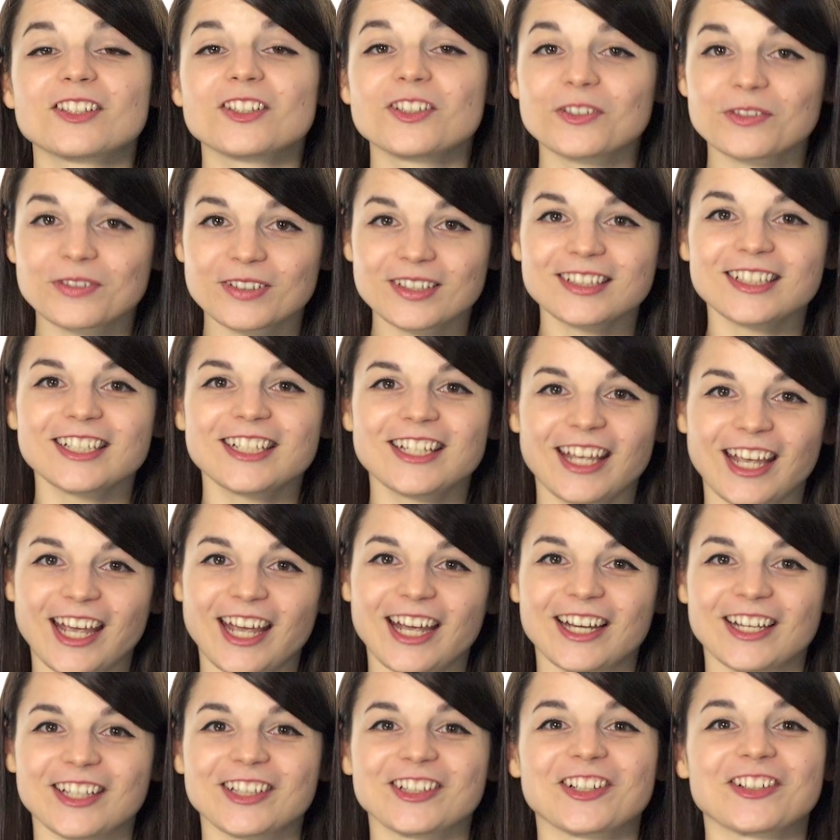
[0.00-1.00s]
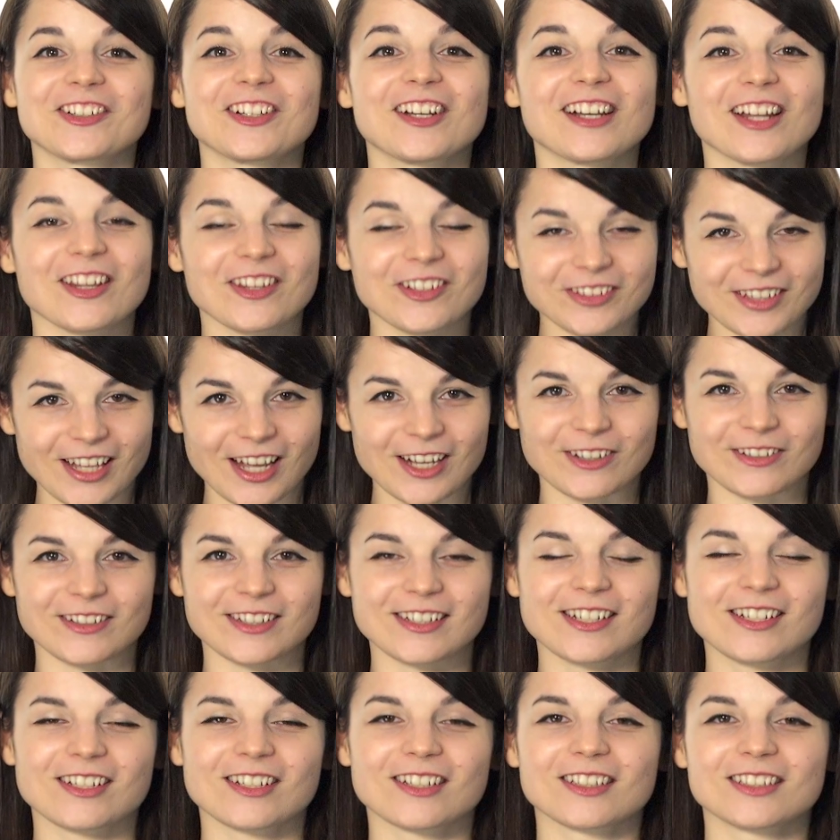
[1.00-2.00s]
You really can learn another
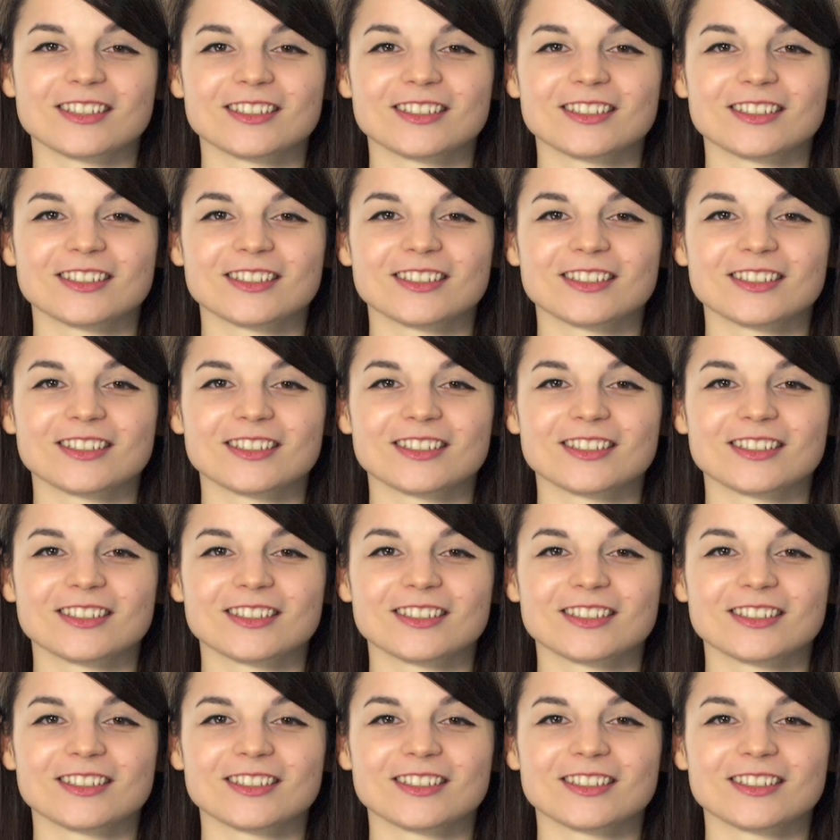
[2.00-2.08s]
language.